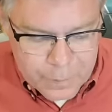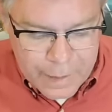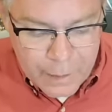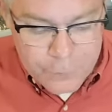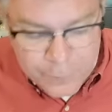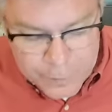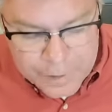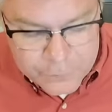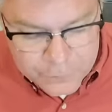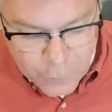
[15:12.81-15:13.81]
How there
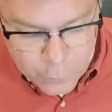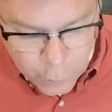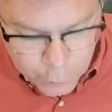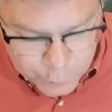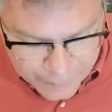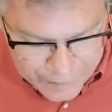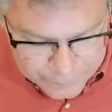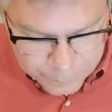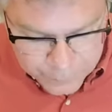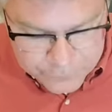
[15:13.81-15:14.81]
is no
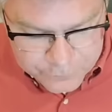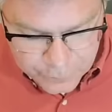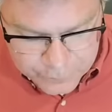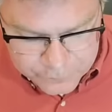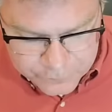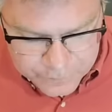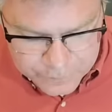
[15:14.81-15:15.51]
gold-backed BRICS currency